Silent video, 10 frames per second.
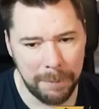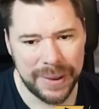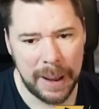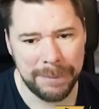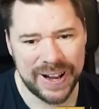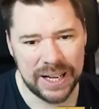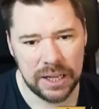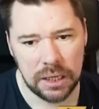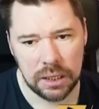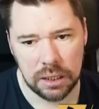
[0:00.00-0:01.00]
Papa.
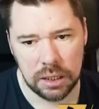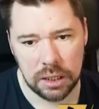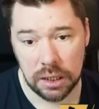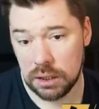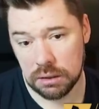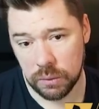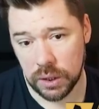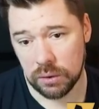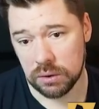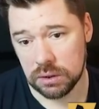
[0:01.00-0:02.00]

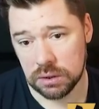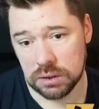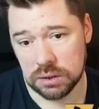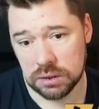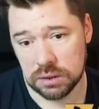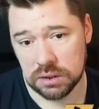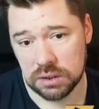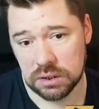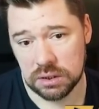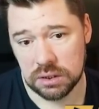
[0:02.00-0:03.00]
Well,
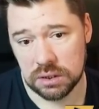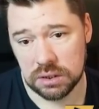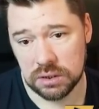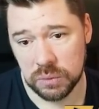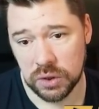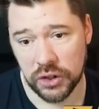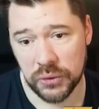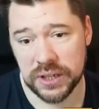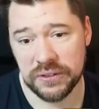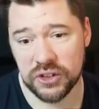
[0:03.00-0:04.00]
we've got
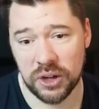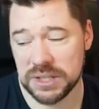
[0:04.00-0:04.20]
3 different types